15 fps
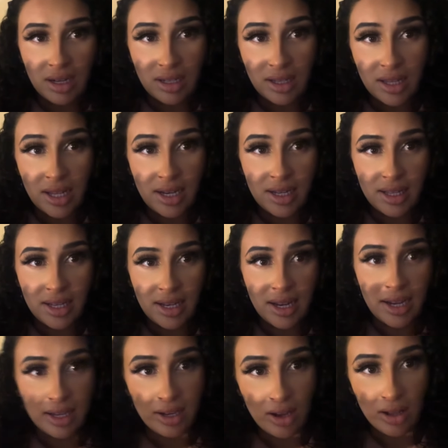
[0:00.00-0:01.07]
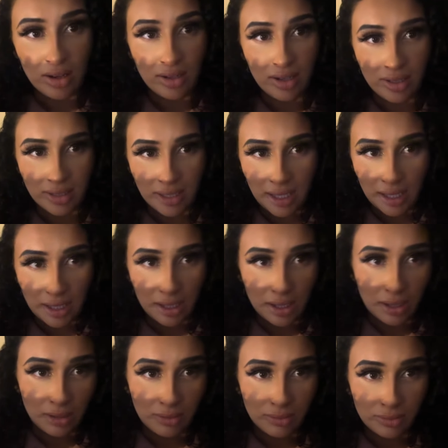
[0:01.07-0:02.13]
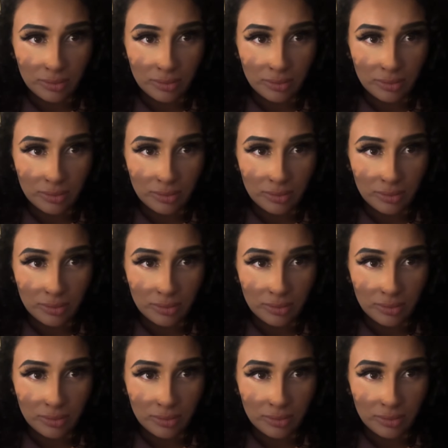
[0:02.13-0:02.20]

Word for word: the end of the day y'all are not together though